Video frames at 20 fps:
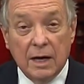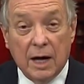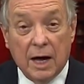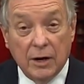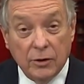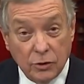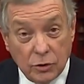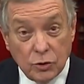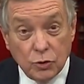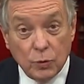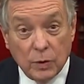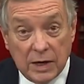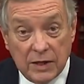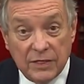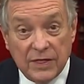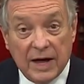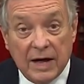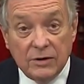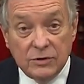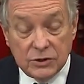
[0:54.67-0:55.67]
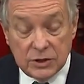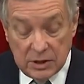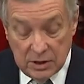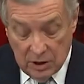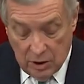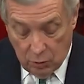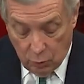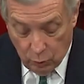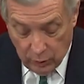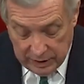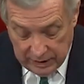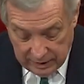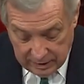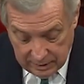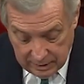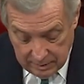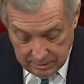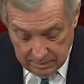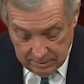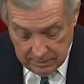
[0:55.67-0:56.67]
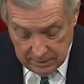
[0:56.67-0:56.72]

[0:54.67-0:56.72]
120,000 a week.